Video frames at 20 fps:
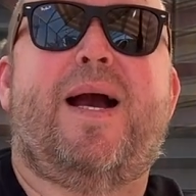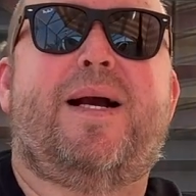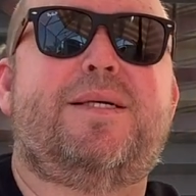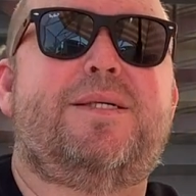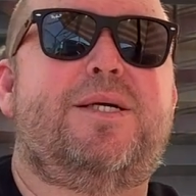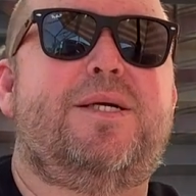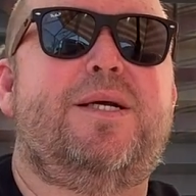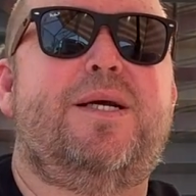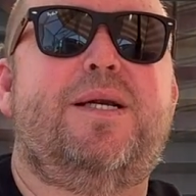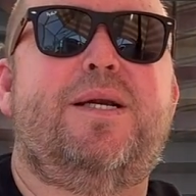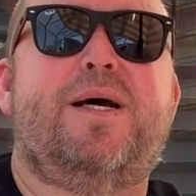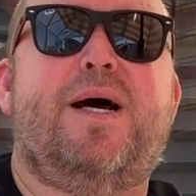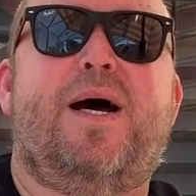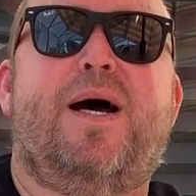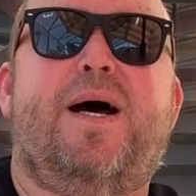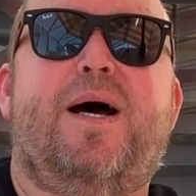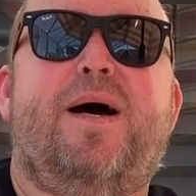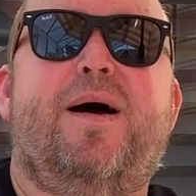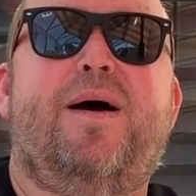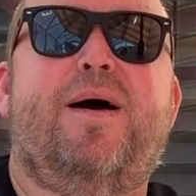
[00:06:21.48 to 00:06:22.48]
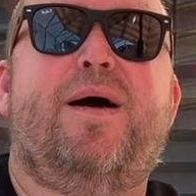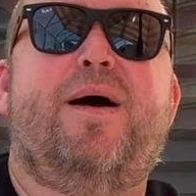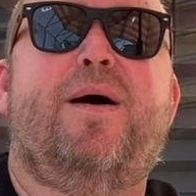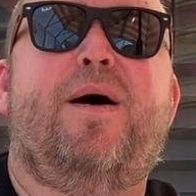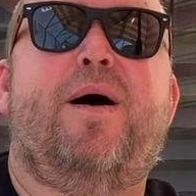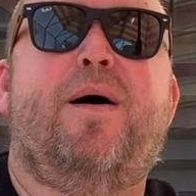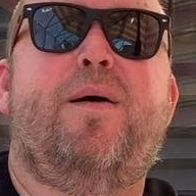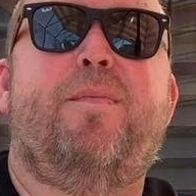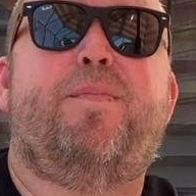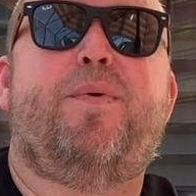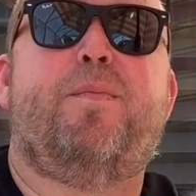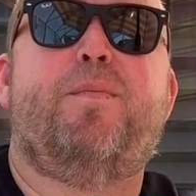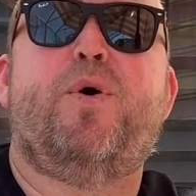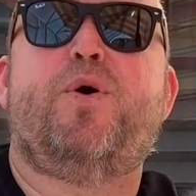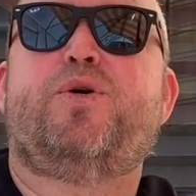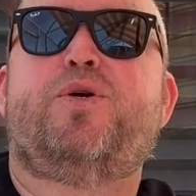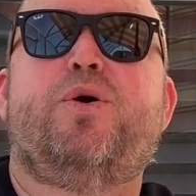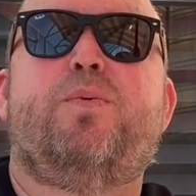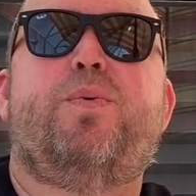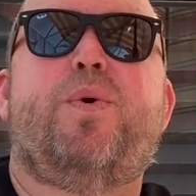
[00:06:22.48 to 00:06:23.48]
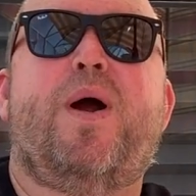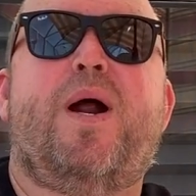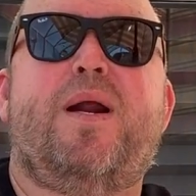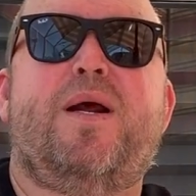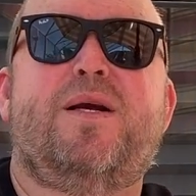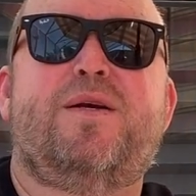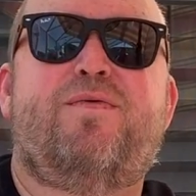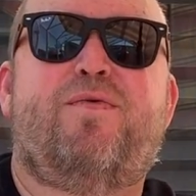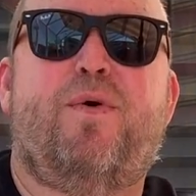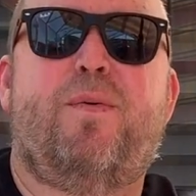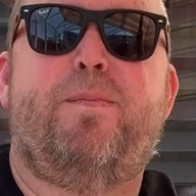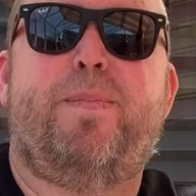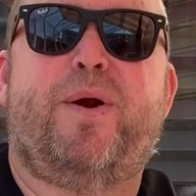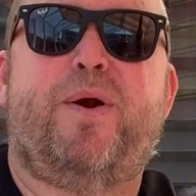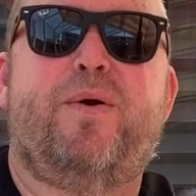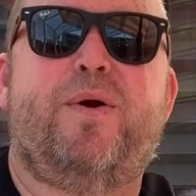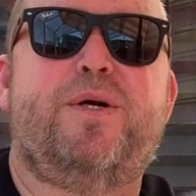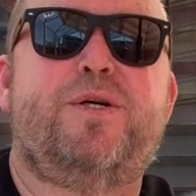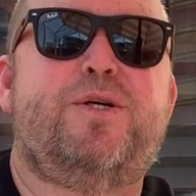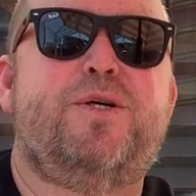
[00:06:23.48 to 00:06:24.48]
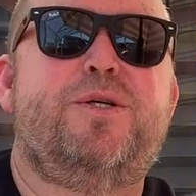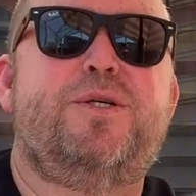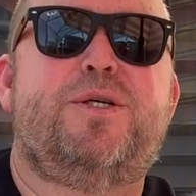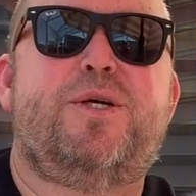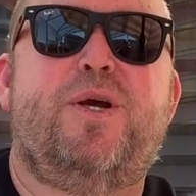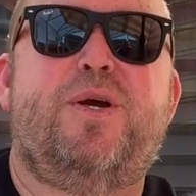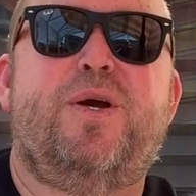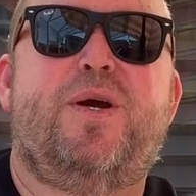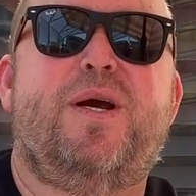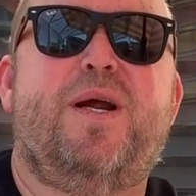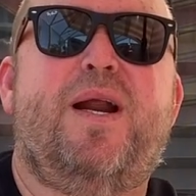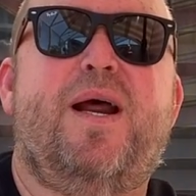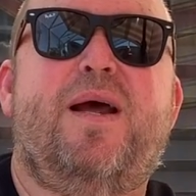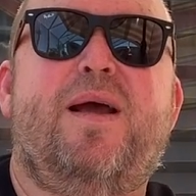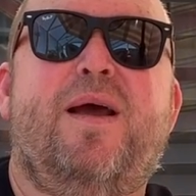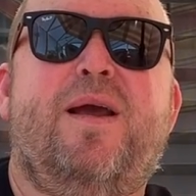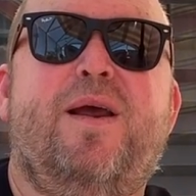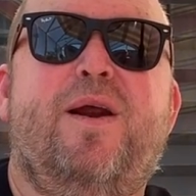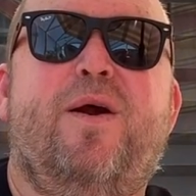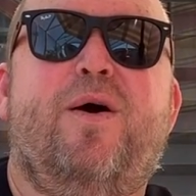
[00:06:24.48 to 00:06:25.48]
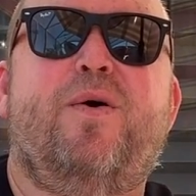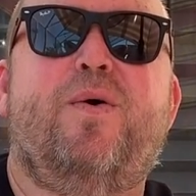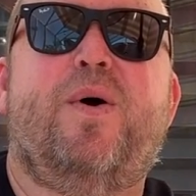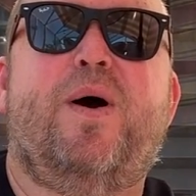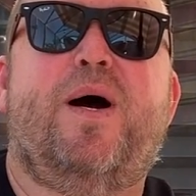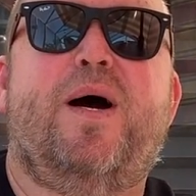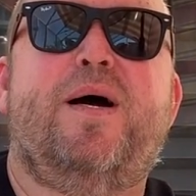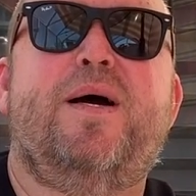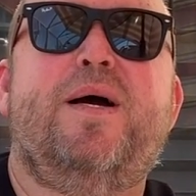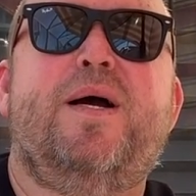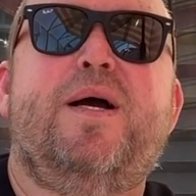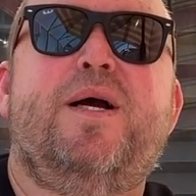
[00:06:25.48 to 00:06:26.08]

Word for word: excellent uh, uh, promotional products for Beer Issues so you can, uh, you know, uh,